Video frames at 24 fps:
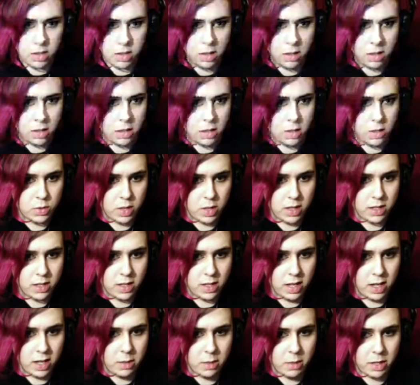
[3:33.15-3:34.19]
It's right
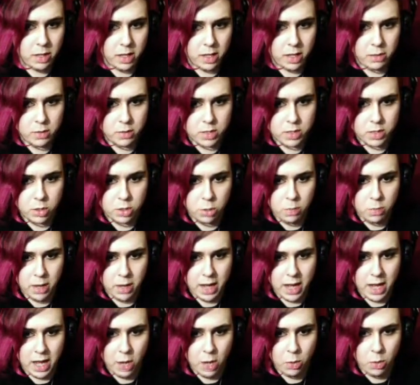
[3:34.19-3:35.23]
there, but I gotta restore
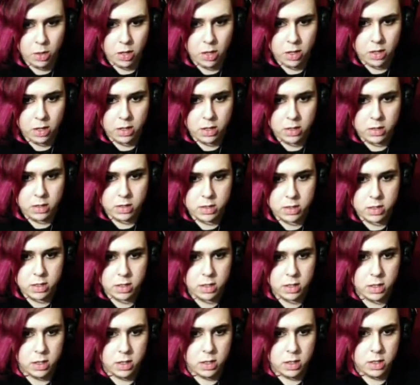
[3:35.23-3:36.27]
powers.
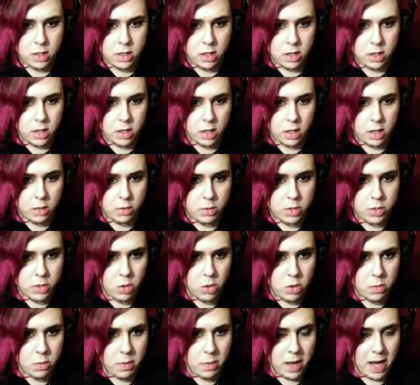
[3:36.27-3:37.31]
Gotta restore
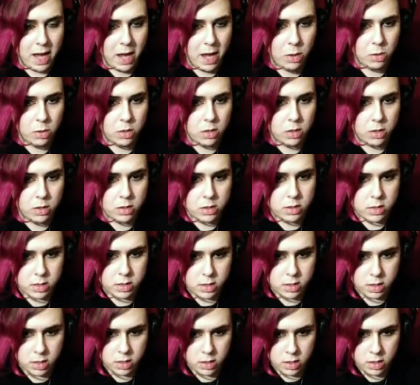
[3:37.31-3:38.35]
the powers.
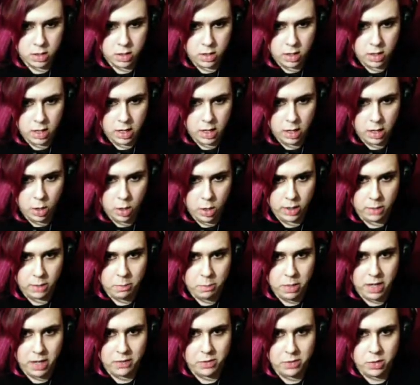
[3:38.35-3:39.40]
Oh, I
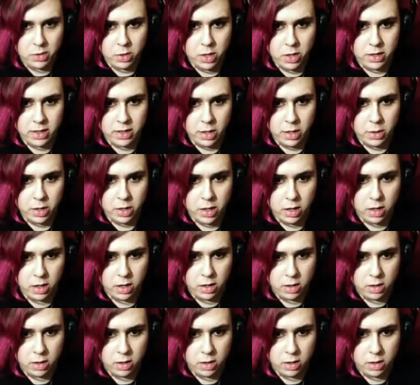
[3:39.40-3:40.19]
bet I have to do that down here.